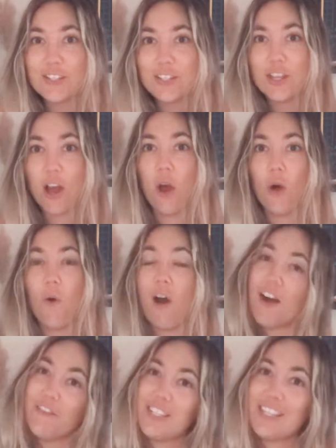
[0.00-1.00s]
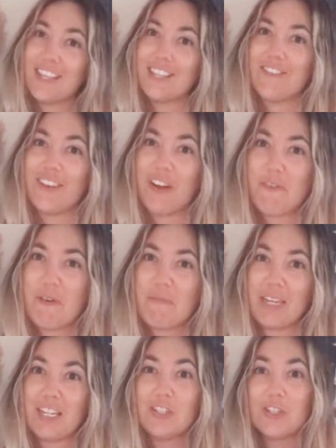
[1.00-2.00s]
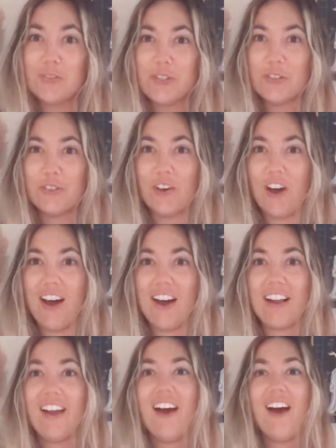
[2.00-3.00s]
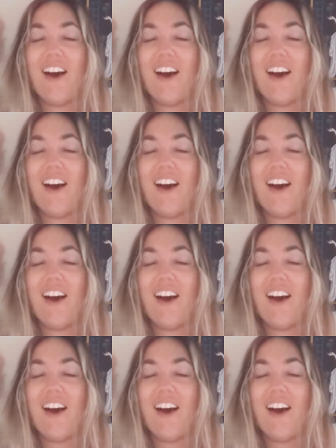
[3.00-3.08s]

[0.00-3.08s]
So obviously this video won't be too long.